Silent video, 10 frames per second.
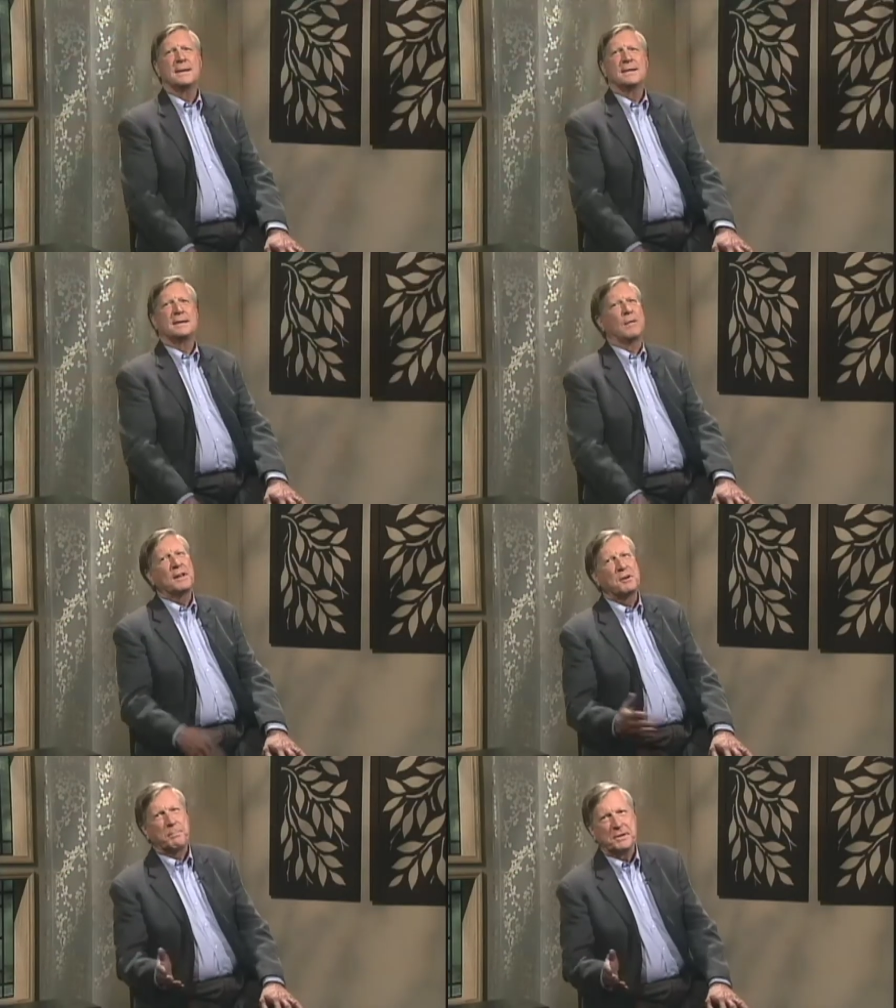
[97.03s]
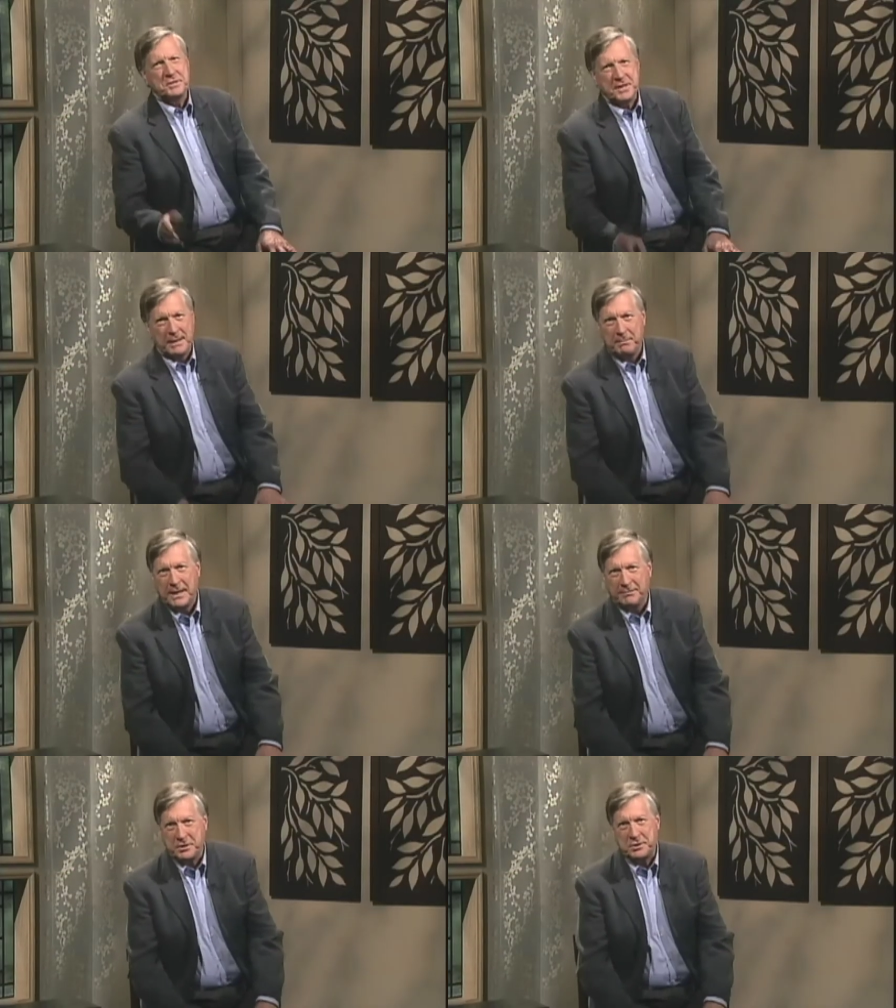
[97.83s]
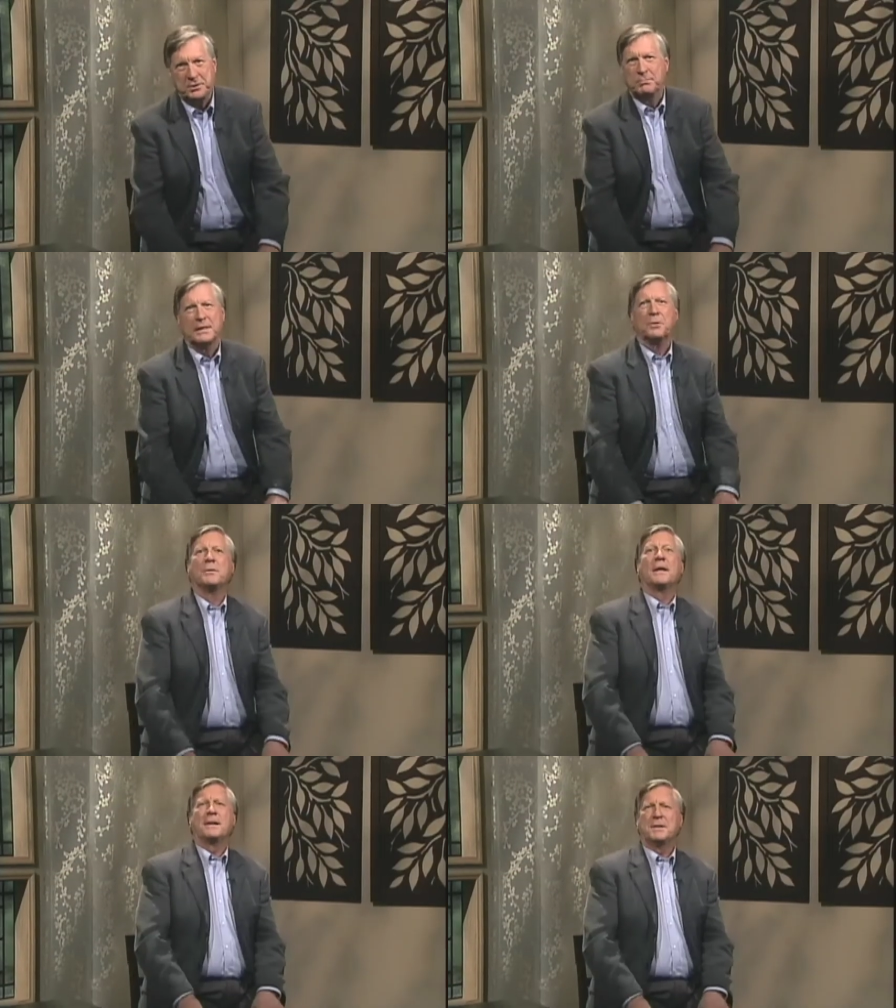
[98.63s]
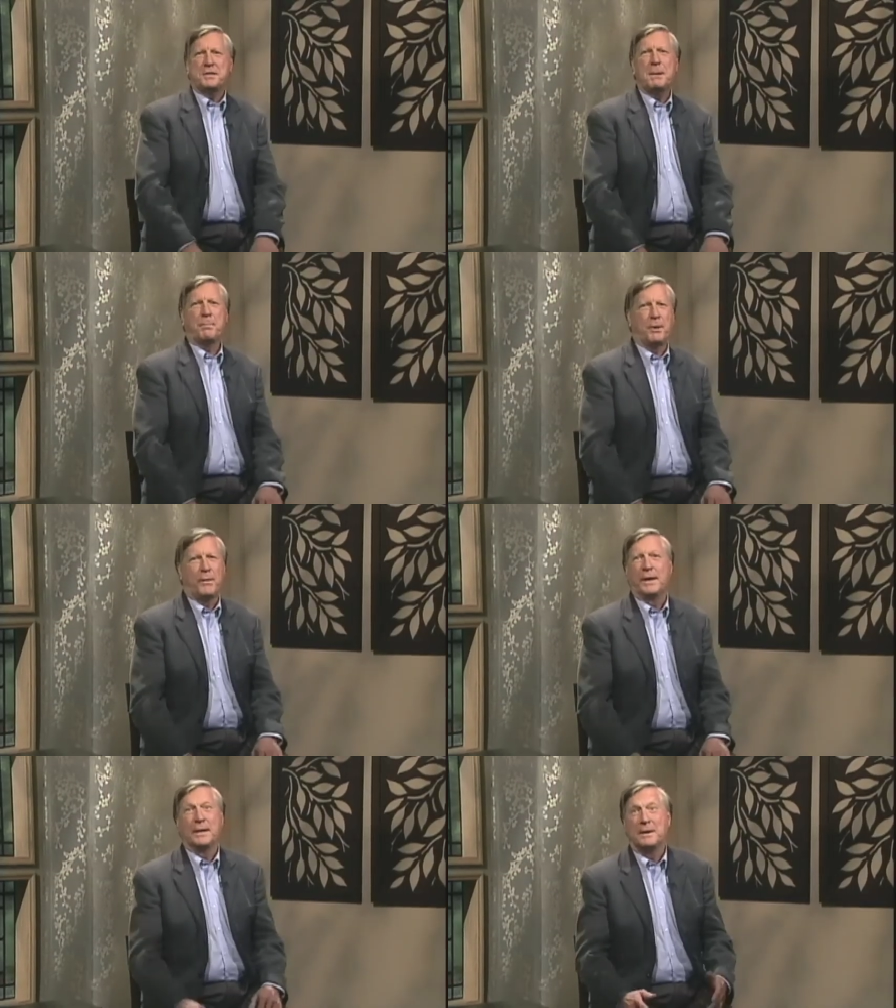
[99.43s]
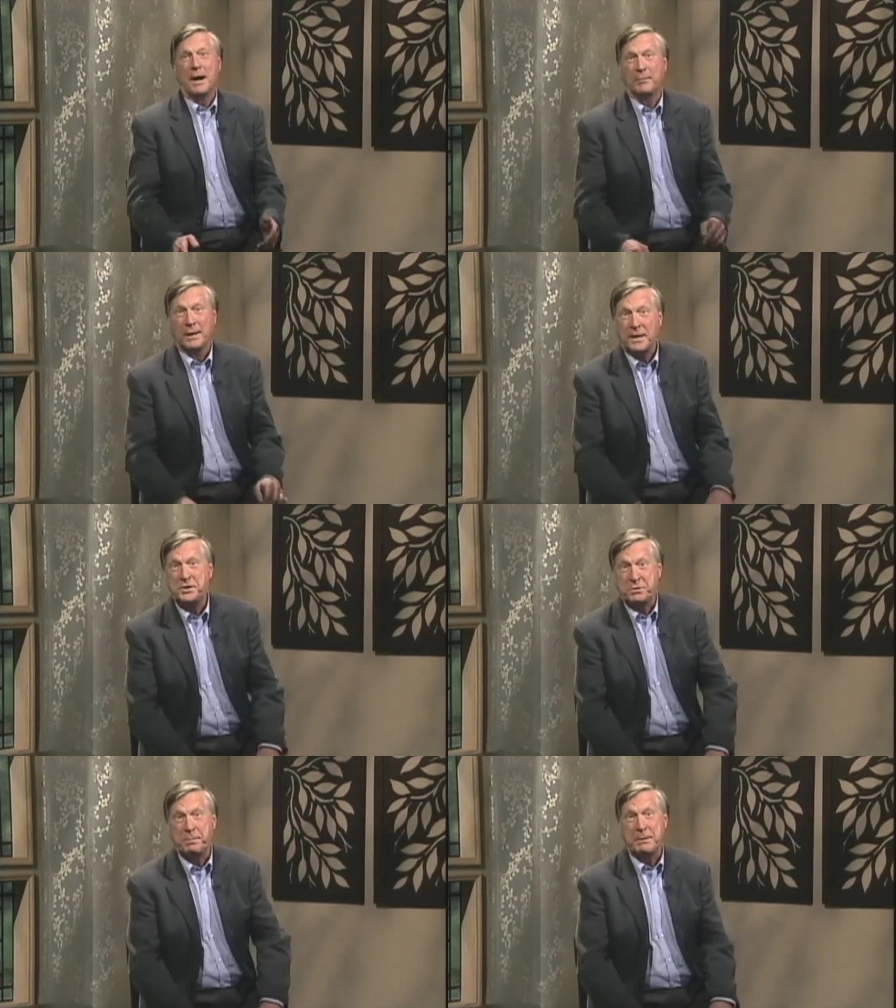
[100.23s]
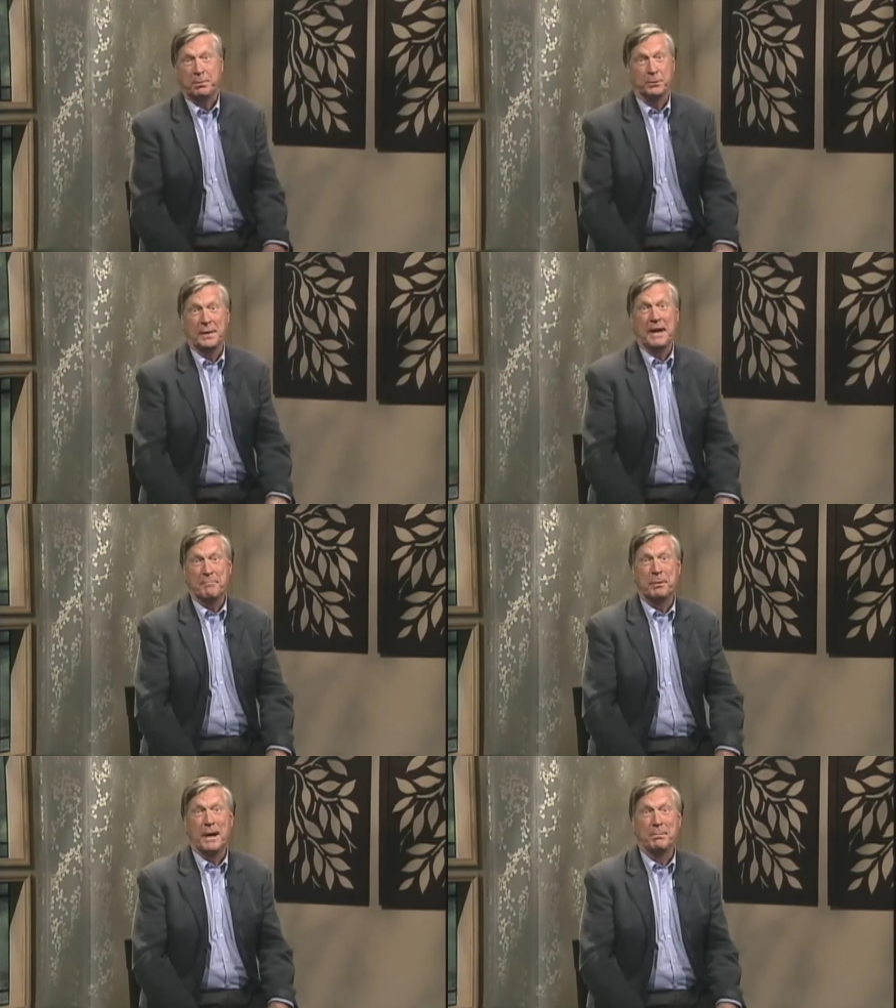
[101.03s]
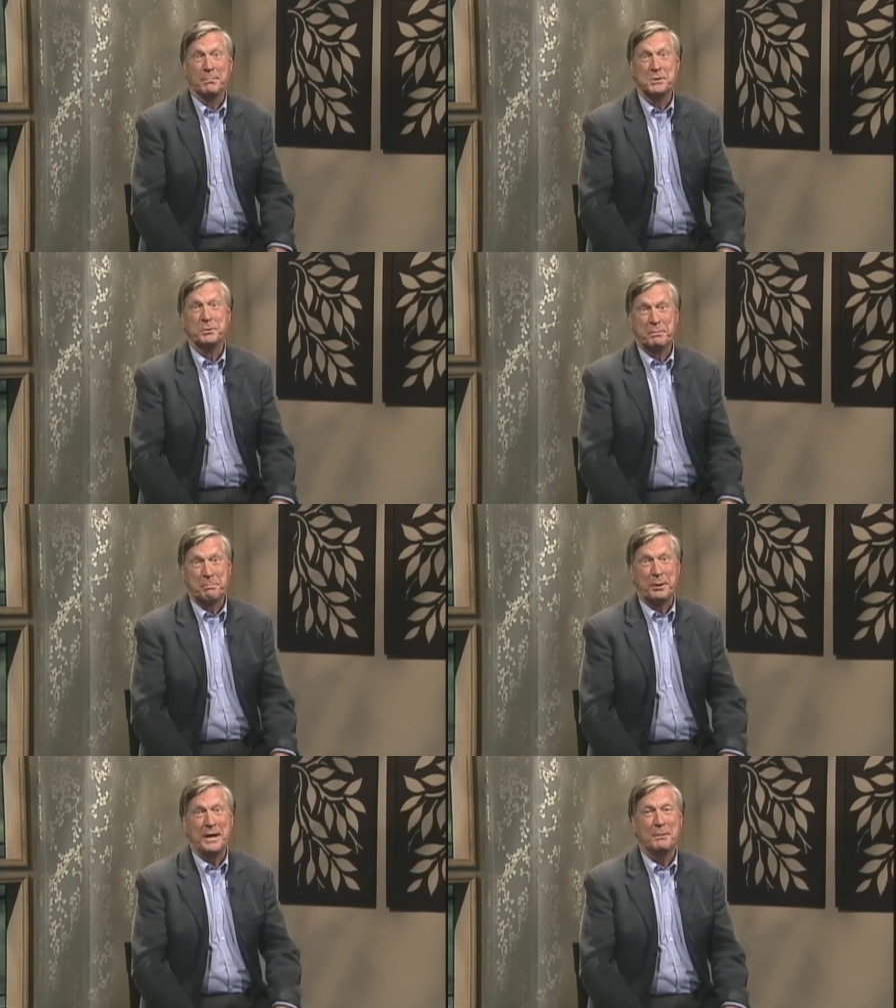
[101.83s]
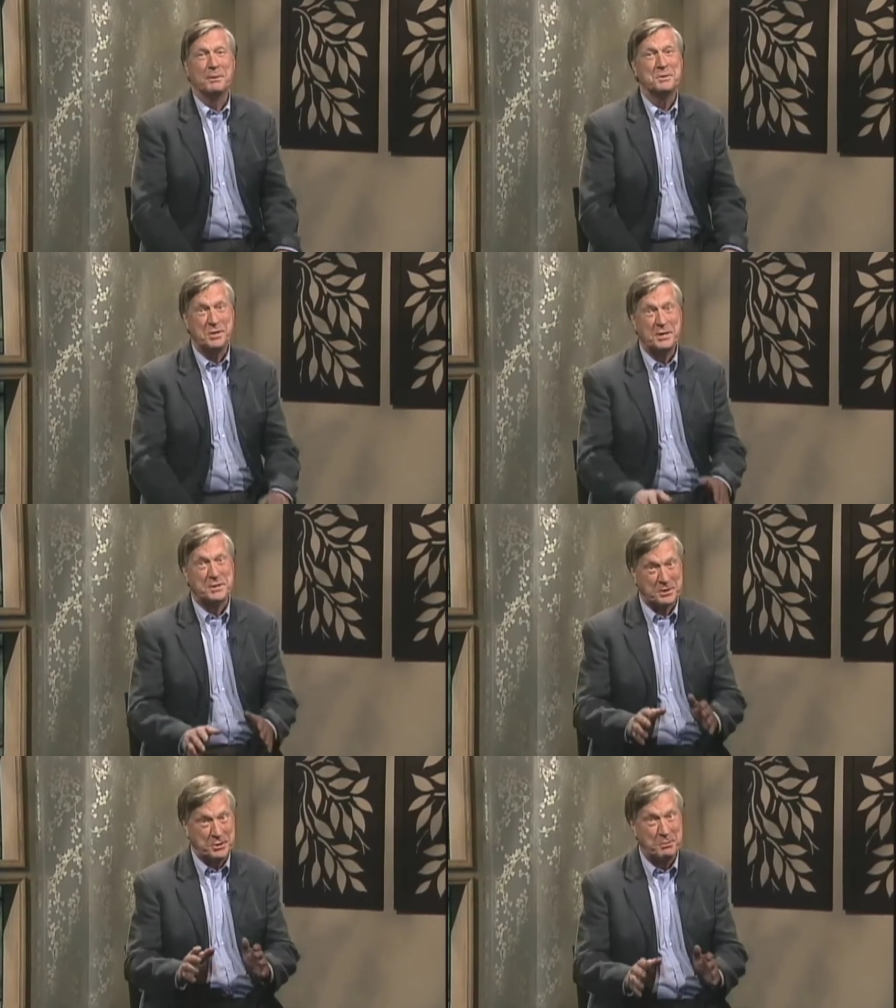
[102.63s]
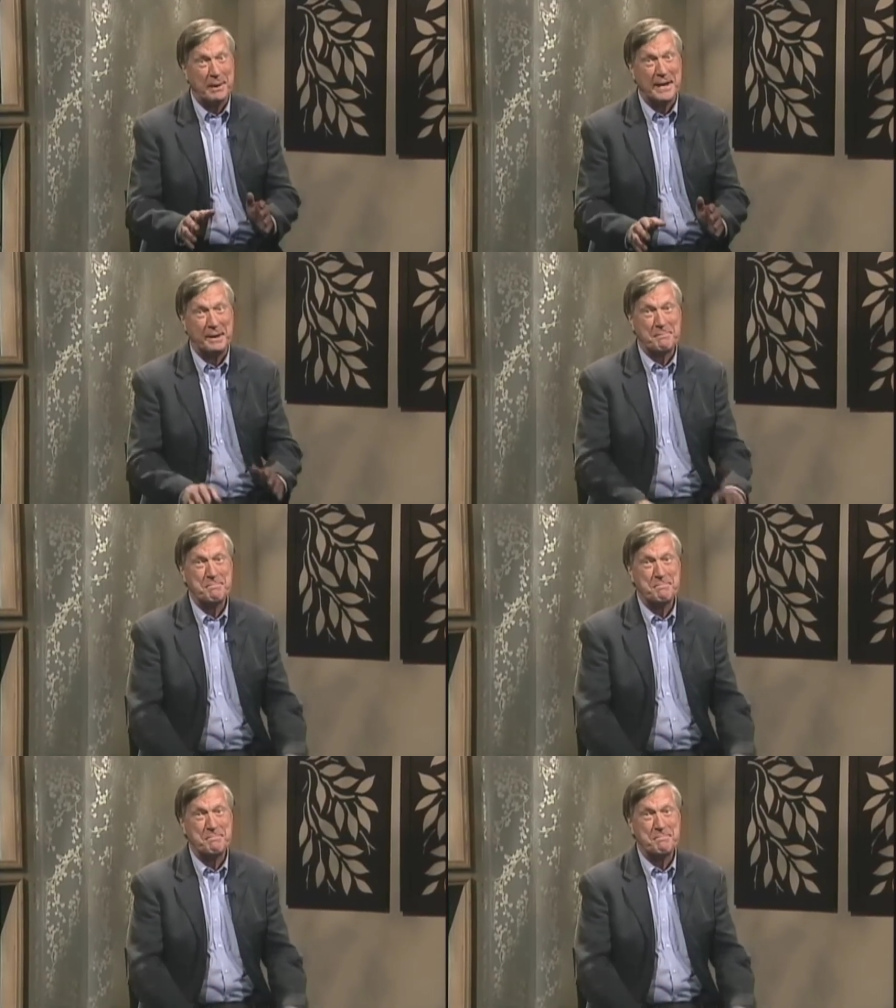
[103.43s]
Now, Leonard Bernstein may have assumed that only contemporary and non religious people would have problems with prayer, but Jesus knew better.